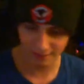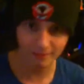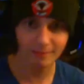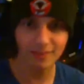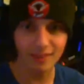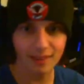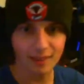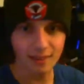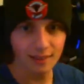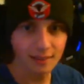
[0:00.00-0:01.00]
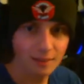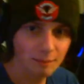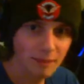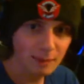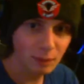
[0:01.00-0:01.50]
It's it's
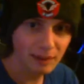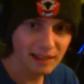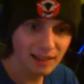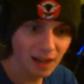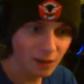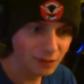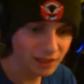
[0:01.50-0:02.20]
unfortunate. Maple, Maple bacon, coffee.